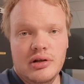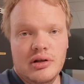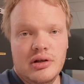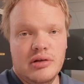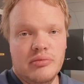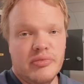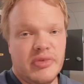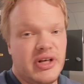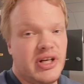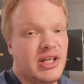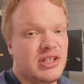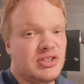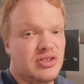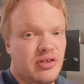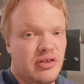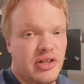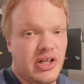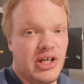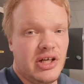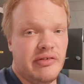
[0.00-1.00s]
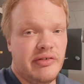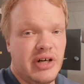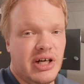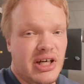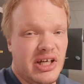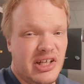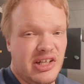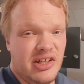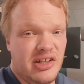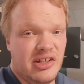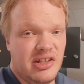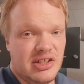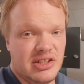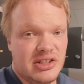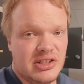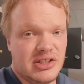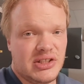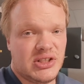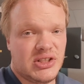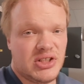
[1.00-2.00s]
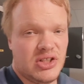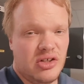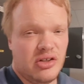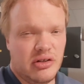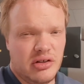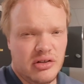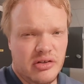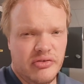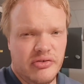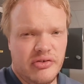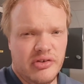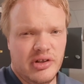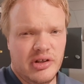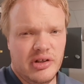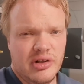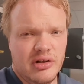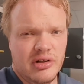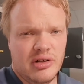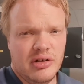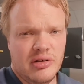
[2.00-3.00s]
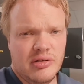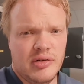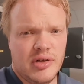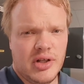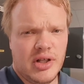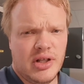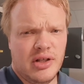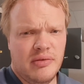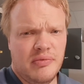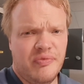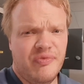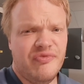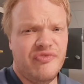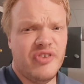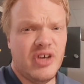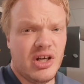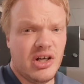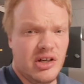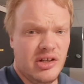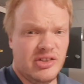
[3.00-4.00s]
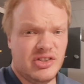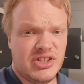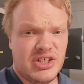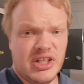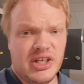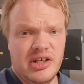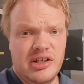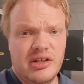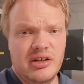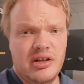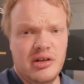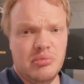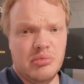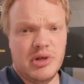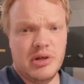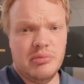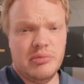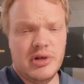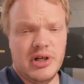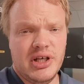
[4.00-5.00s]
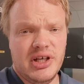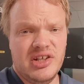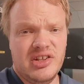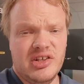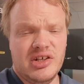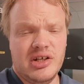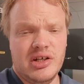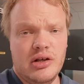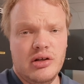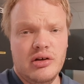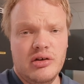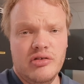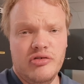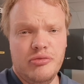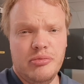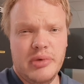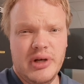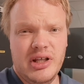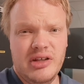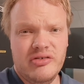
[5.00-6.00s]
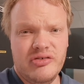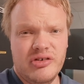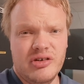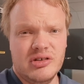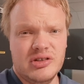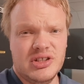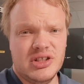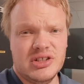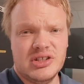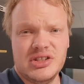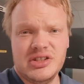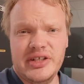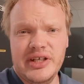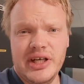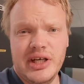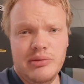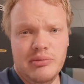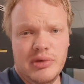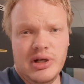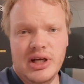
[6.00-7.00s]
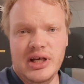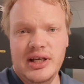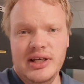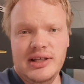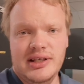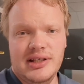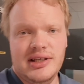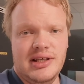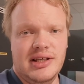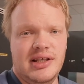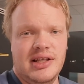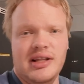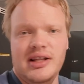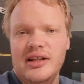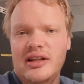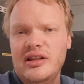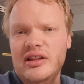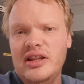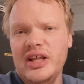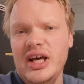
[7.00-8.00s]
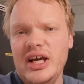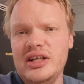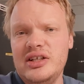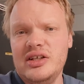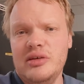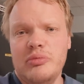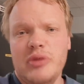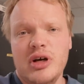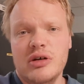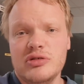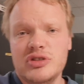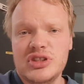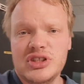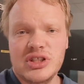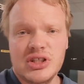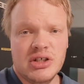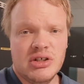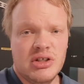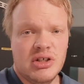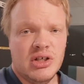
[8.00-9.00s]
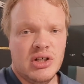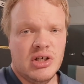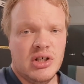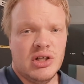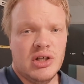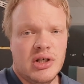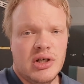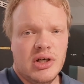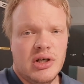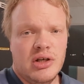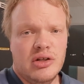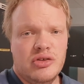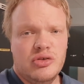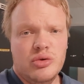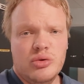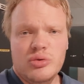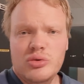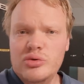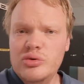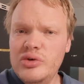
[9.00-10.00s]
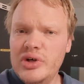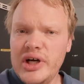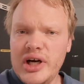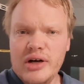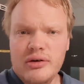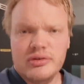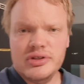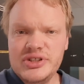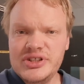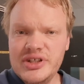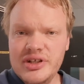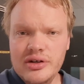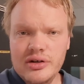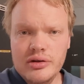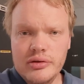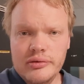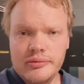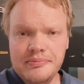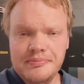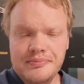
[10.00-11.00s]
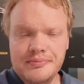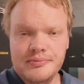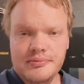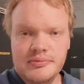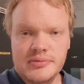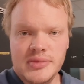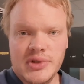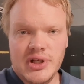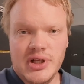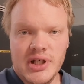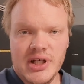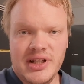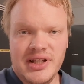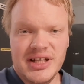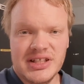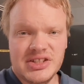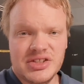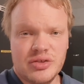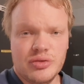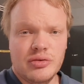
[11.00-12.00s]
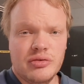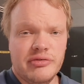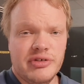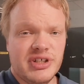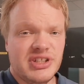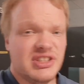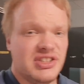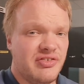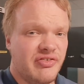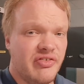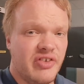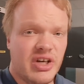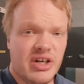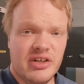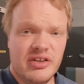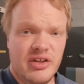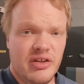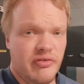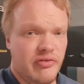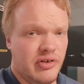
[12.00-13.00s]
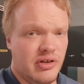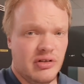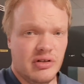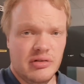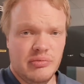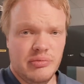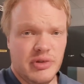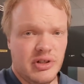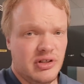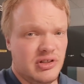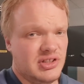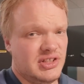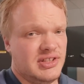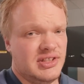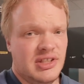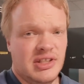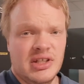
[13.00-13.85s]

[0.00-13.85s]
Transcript: But actually now I started to feel very tired in my brain. A lot of brain fog just came like that about two hours ago and that's always very difficult because